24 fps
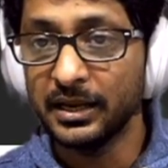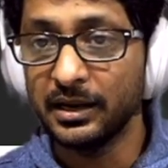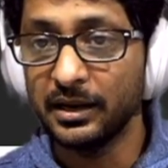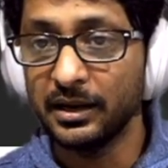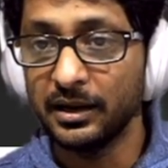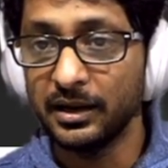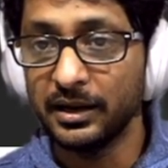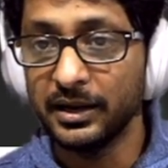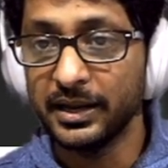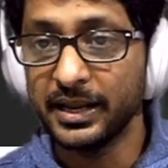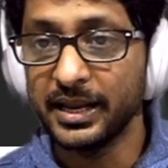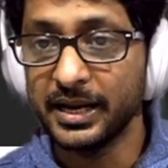
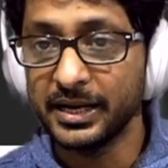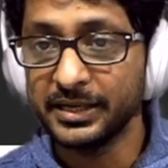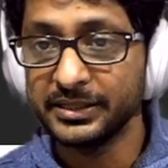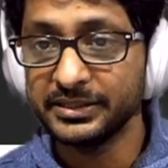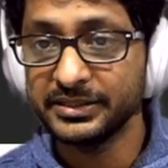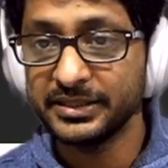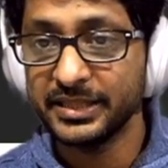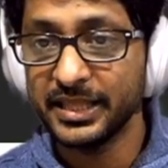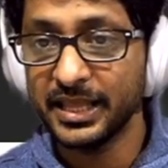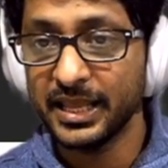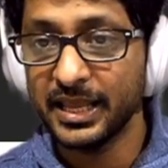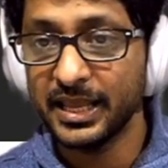
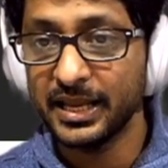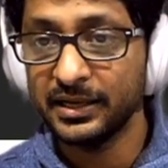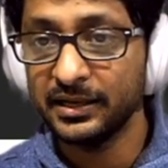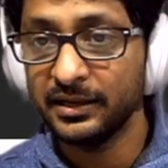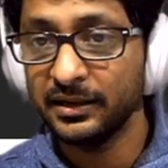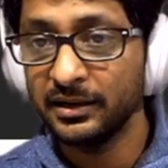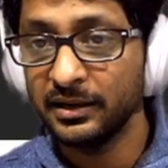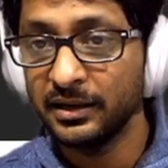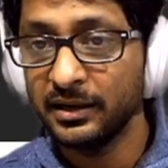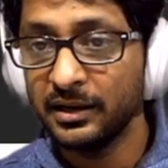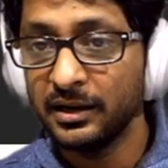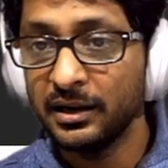and
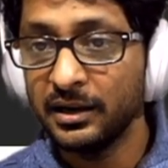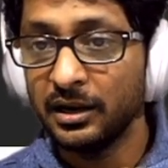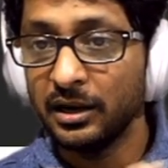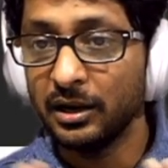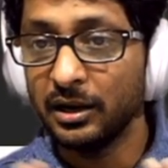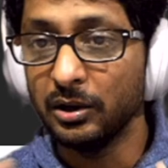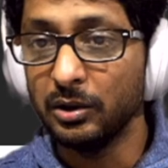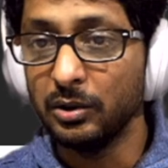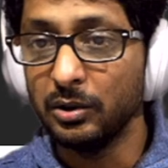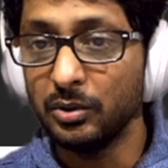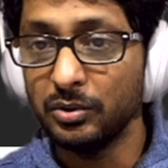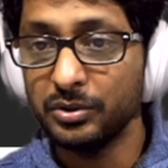then
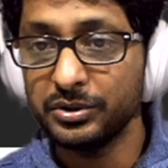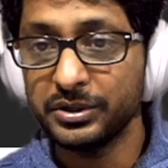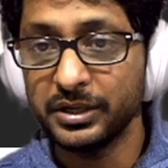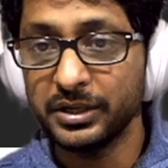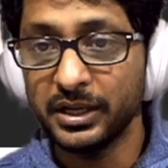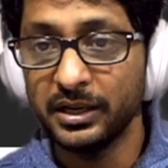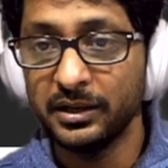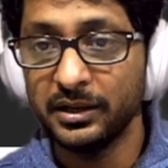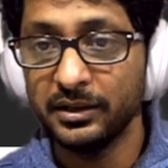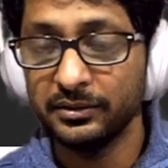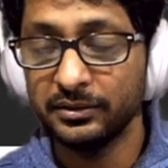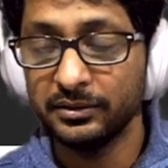load
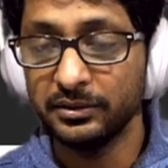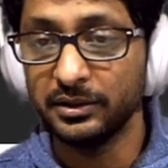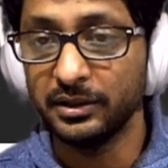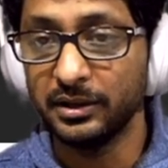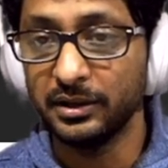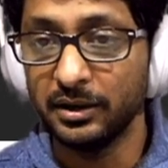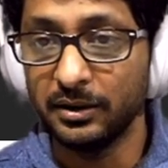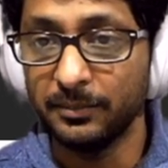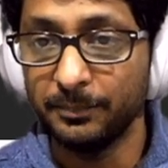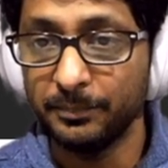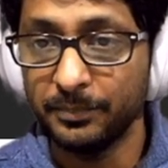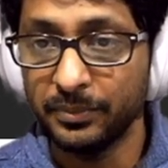
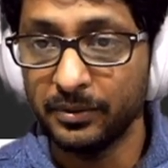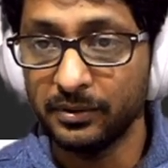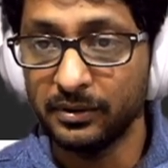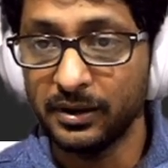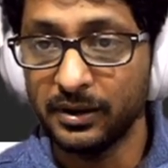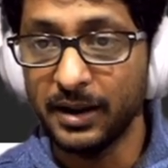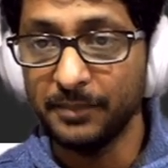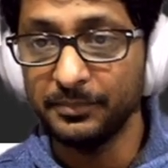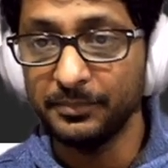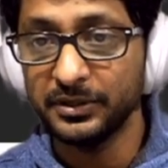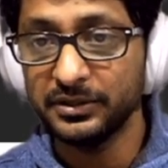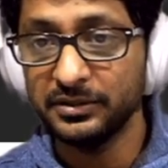the
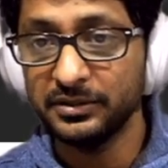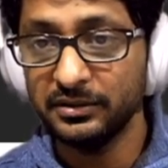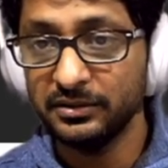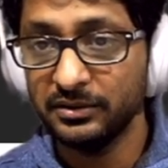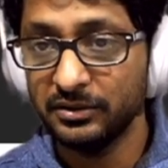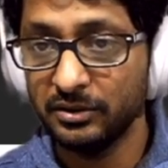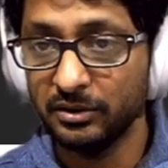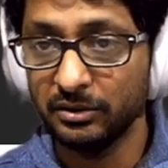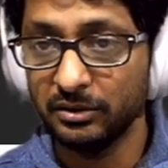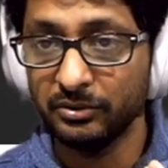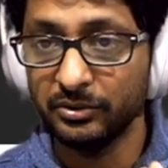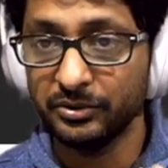parameter
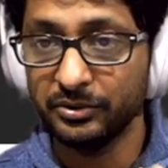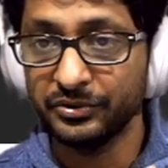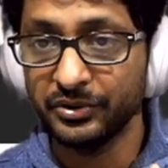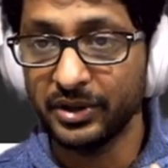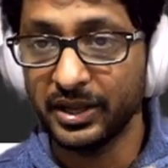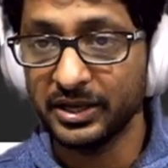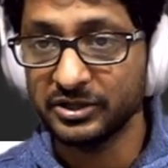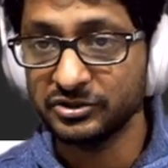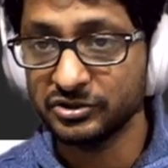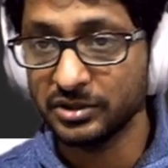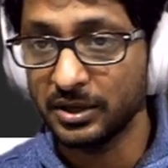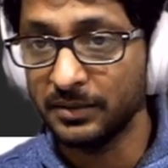or load
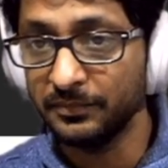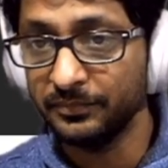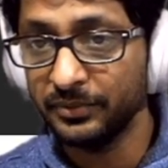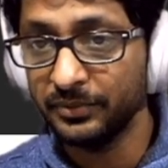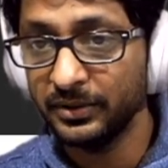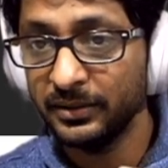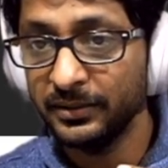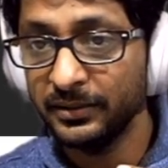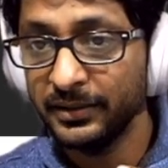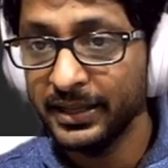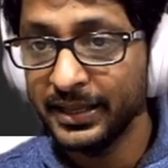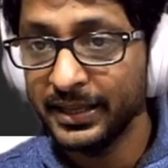the
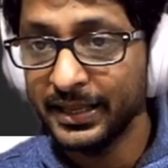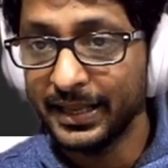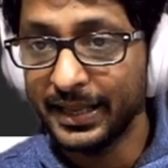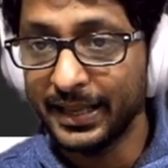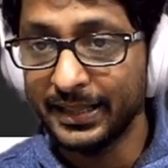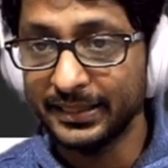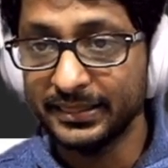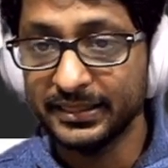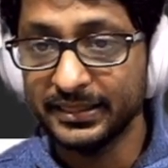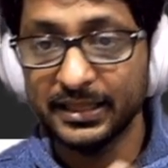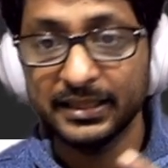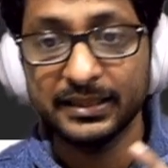example
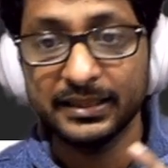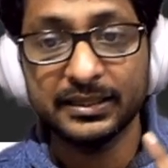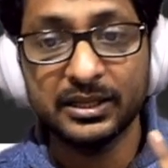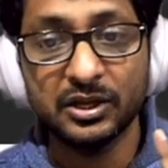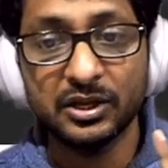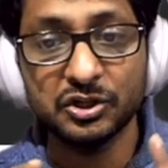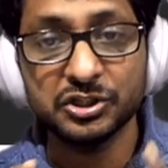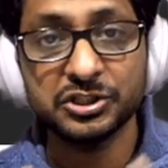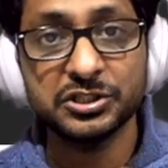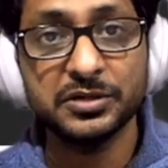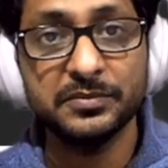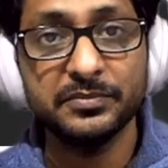and then
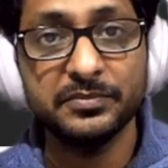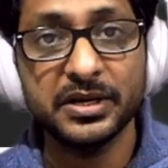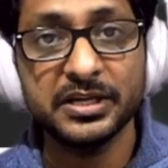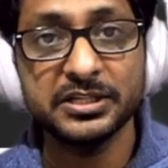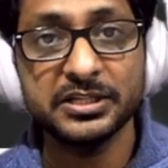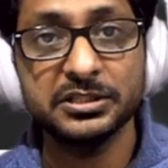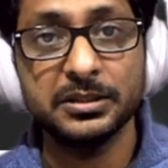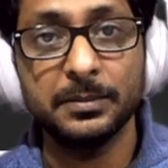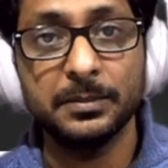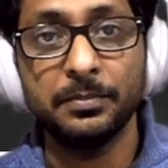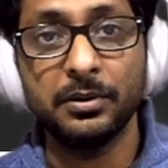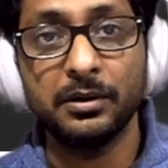
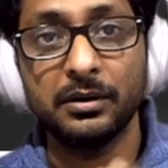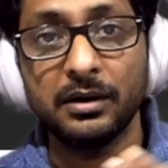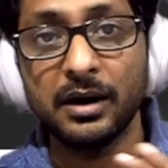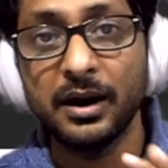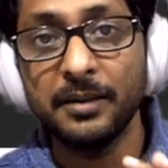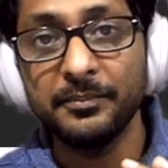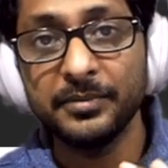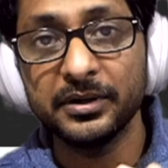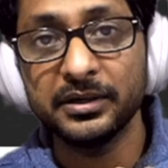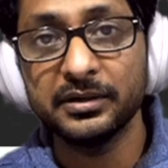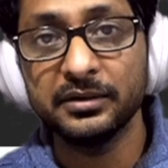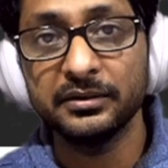customize the
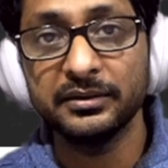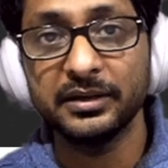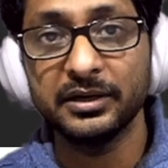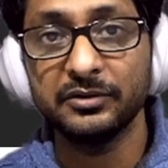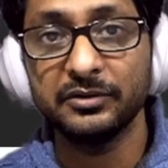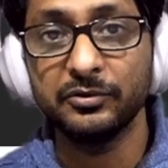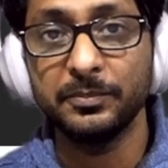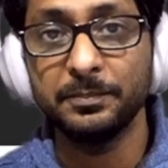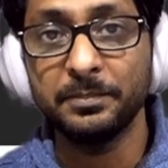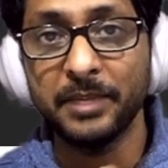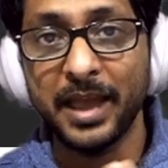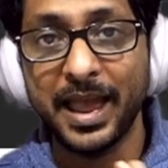parameter
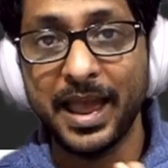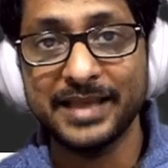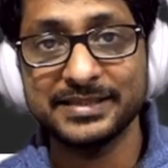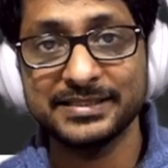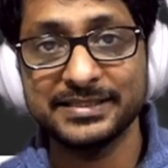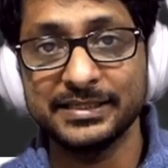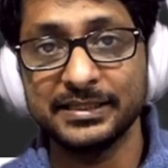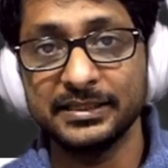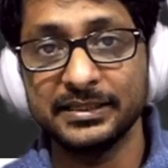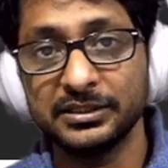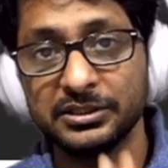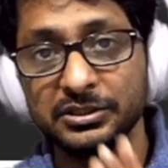that we're
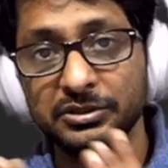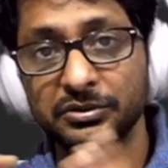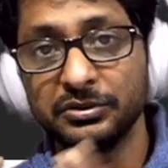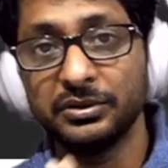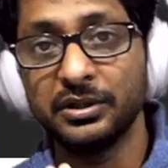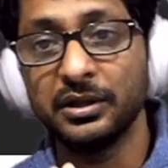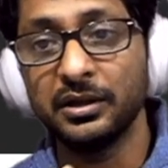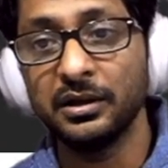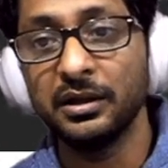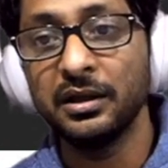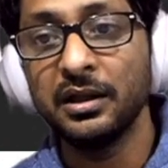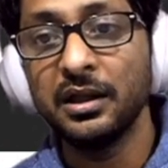passing to
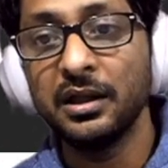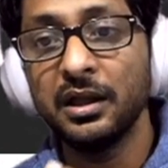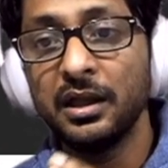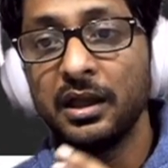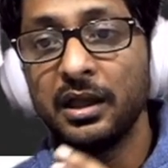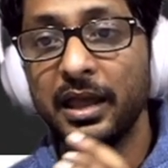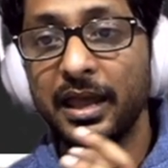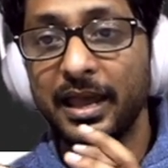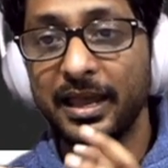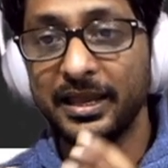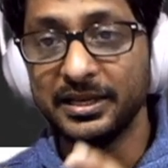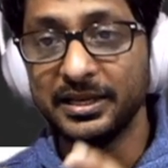the
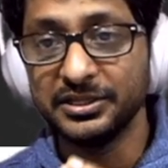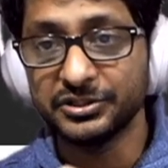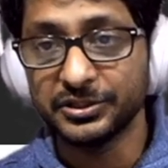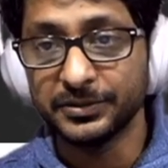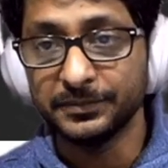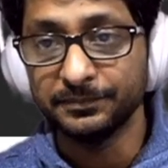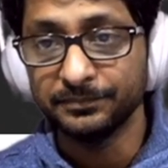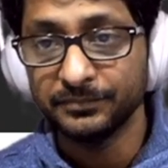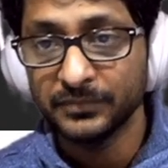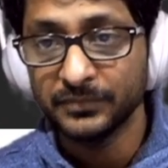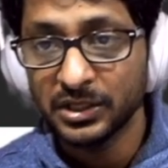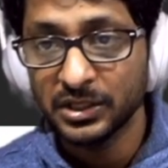
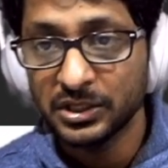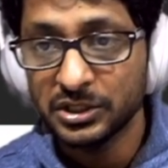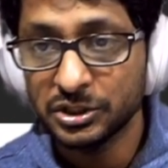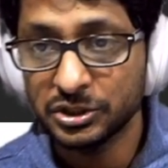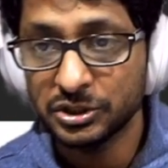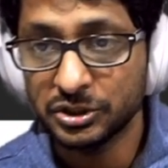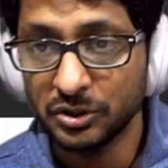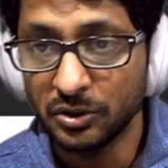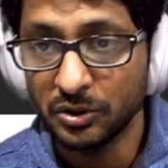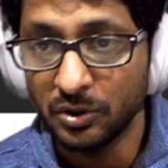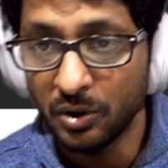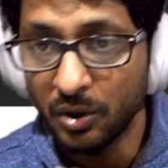engine.
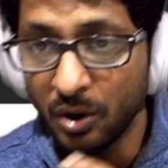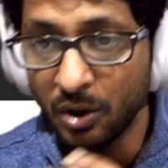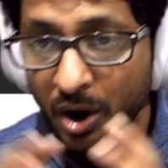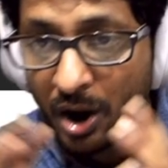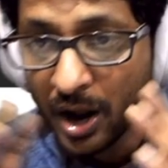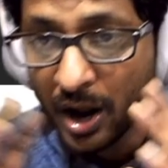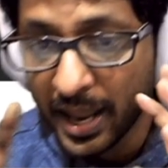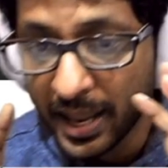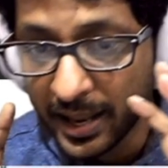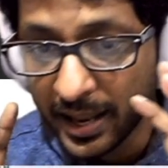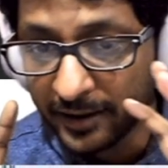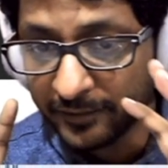So
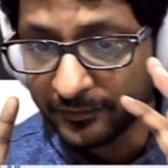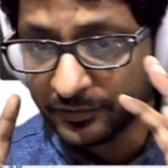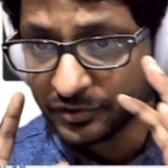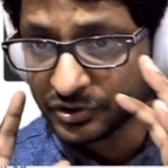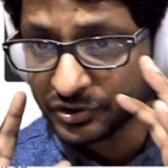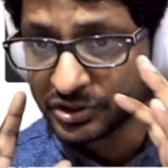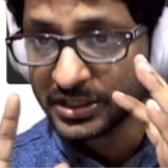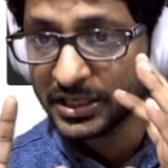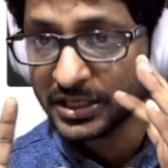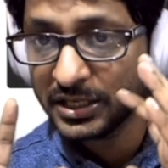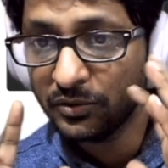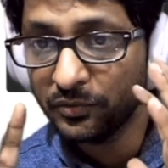if you
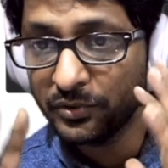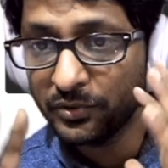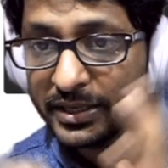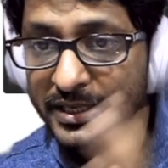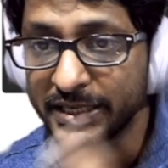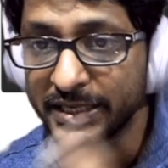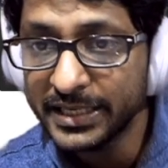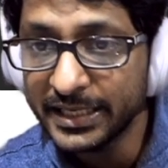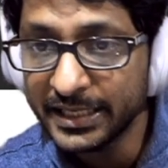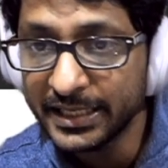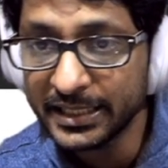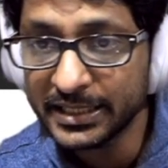see, we
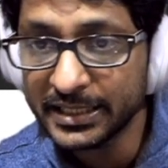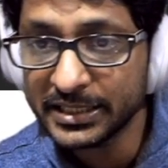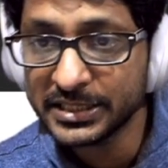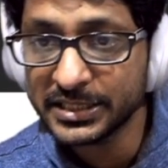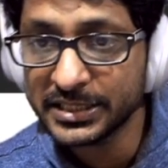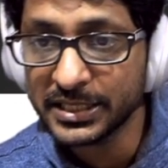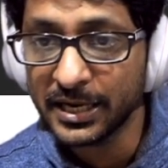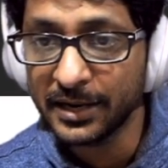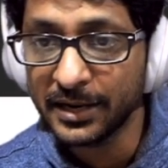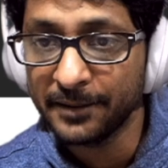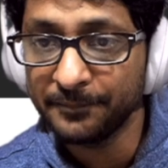need